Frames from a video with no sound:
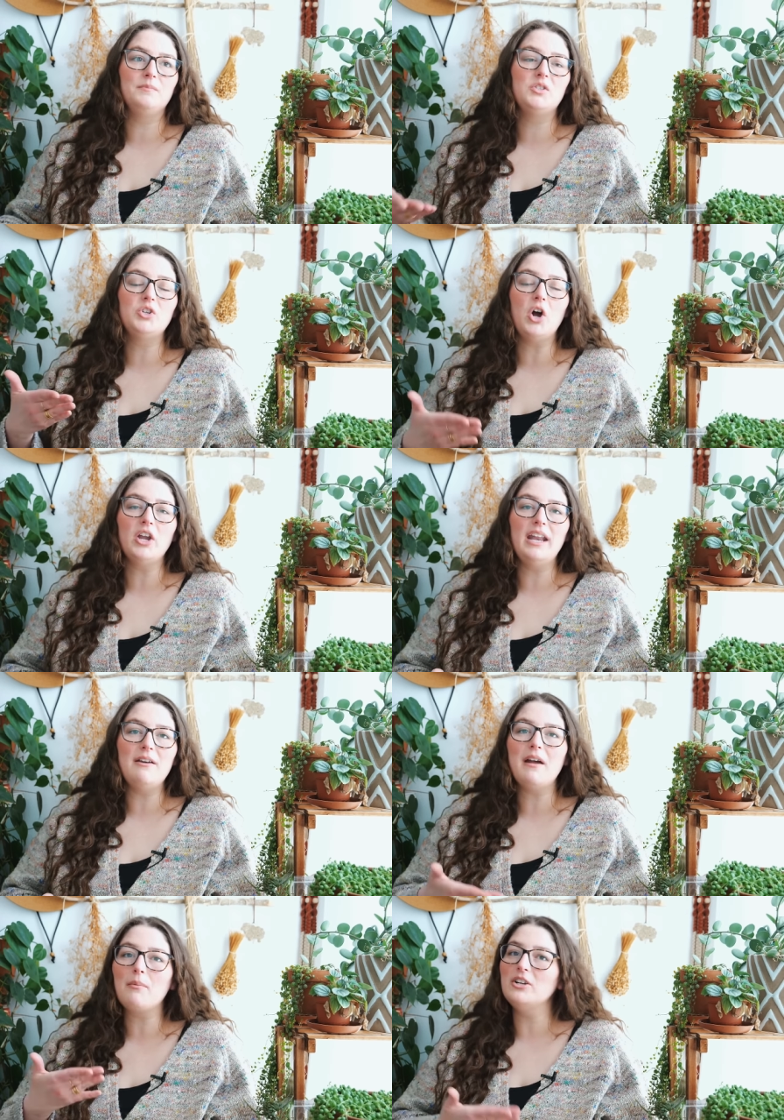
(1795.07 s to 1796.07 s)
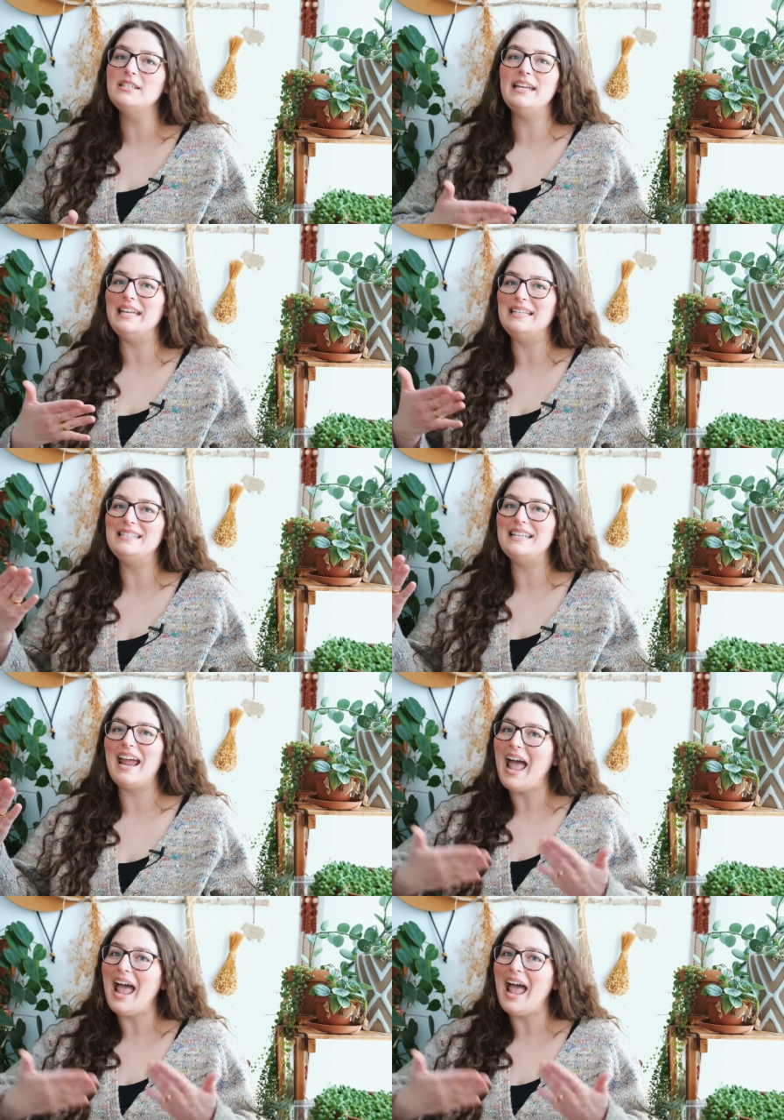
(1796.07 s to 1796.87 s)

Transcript: stockinette fabric to end